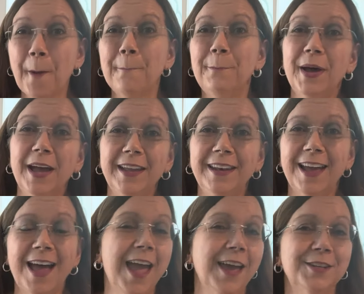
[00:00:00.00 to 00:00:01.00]
But
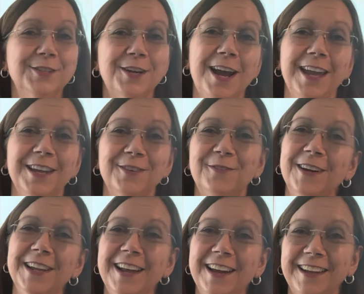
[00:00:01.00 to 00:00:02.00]
I had to try it.
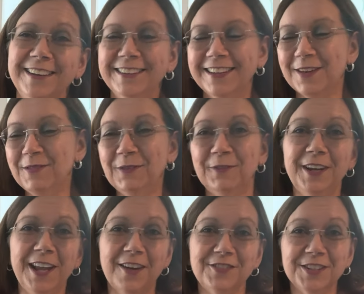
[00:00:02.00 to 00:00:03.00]
Why not? I mean, what do
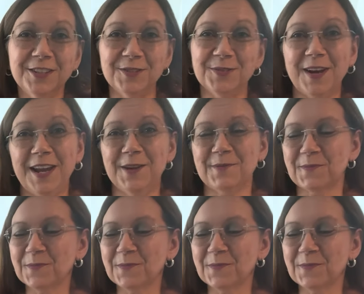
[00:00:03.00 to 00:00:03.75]
you have to lose, right?